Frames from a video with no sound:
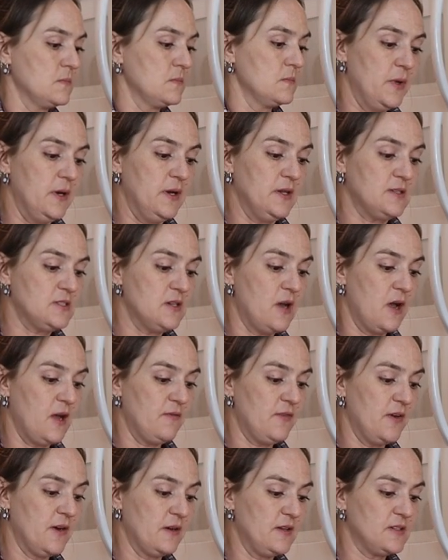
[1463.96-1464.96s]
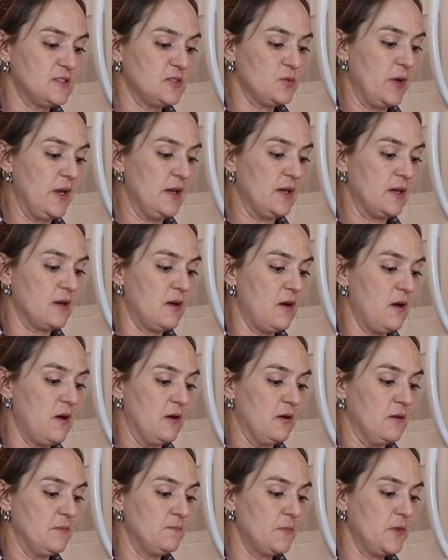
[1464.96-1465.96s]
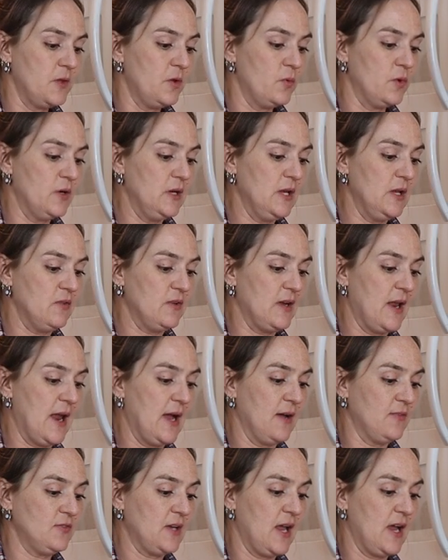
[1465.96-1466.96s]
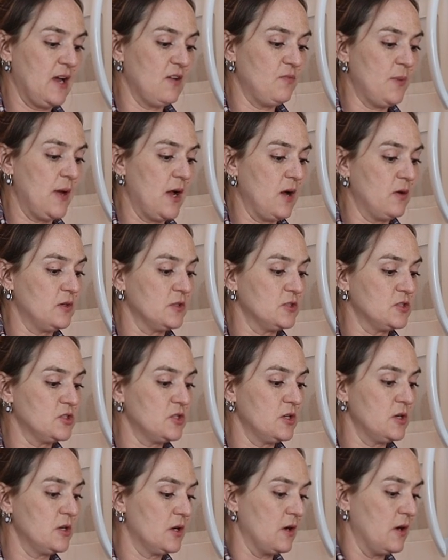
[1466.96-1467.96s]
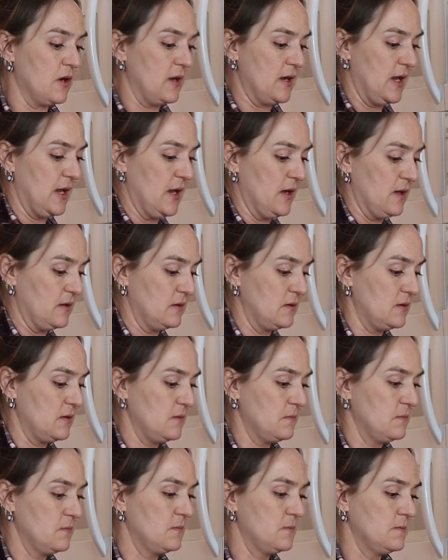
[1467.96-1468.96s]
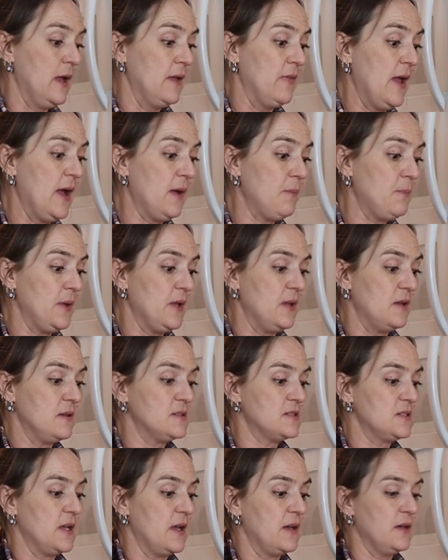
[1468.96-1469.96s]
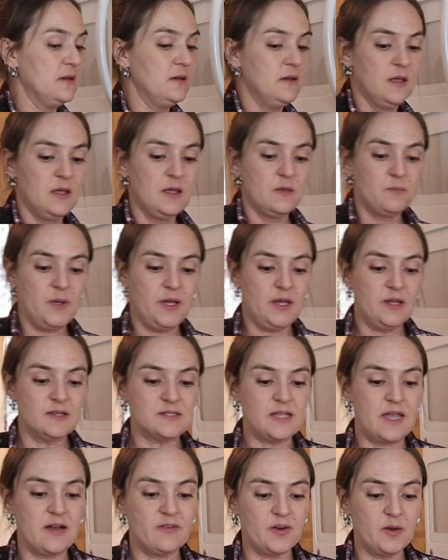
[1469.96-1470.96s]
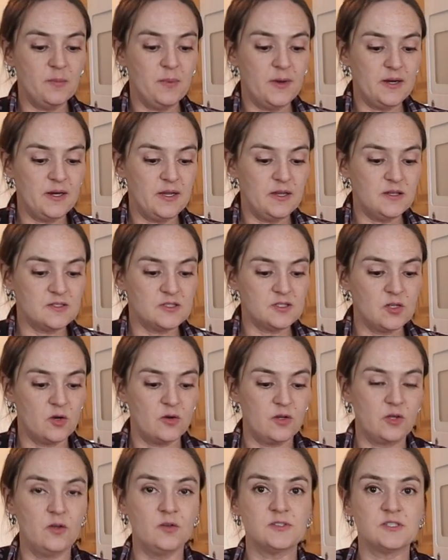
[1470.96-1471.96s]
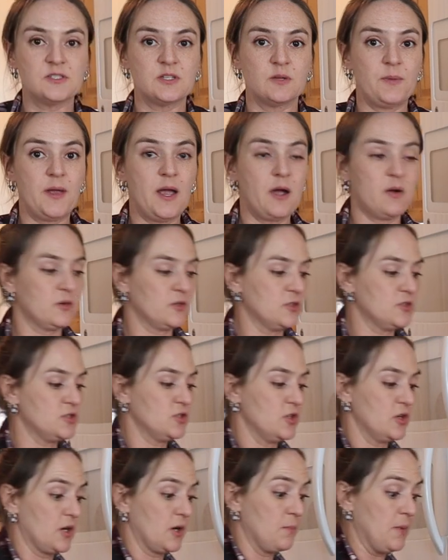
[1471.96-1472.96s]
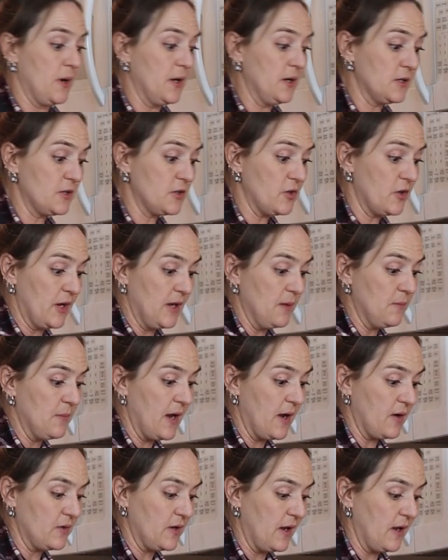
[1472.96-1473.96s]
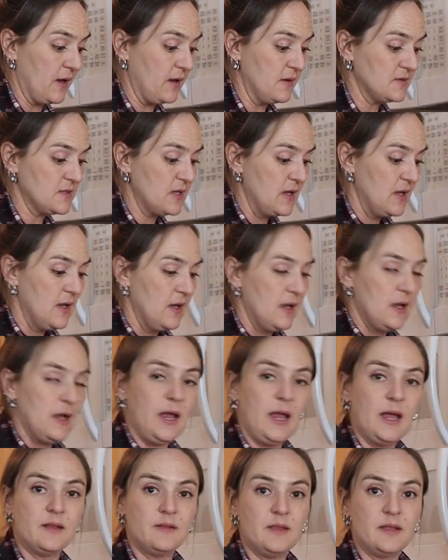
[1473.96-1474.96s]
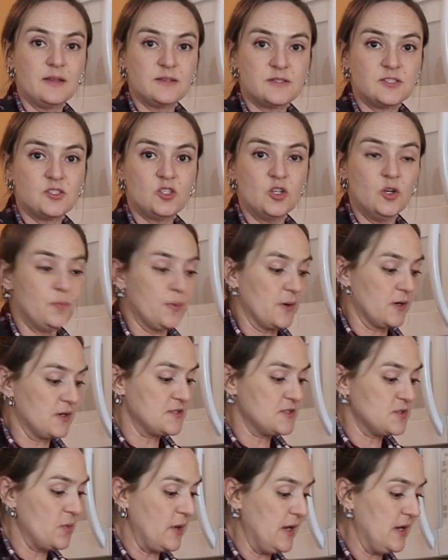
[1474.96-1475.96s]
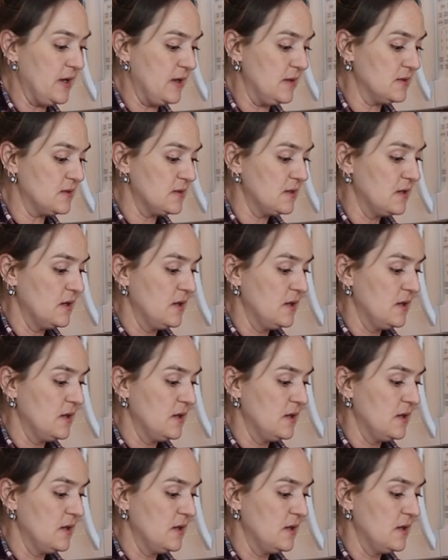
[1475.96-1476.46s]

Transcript: but it's not very sweet at all. You wouldn't even have to have powdered sugar on hand. And that being said, because everybody is so used to powdered sugar buttercream nowadays, and that's super sweet.